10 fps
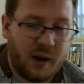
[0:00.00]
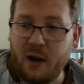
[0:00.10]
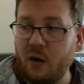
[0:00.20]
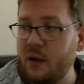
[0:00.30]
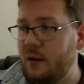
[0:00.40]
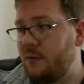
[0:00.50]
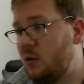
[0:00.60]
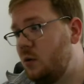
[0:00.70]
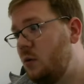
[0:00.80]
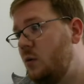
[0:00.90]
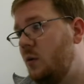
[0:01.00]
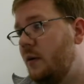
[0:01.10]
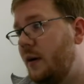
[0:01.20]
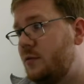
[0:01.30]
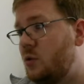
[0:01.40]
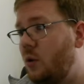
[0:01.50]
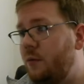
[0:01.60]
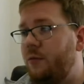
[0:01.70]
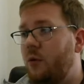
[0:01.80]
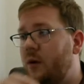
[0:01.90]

Now, if you have scrolled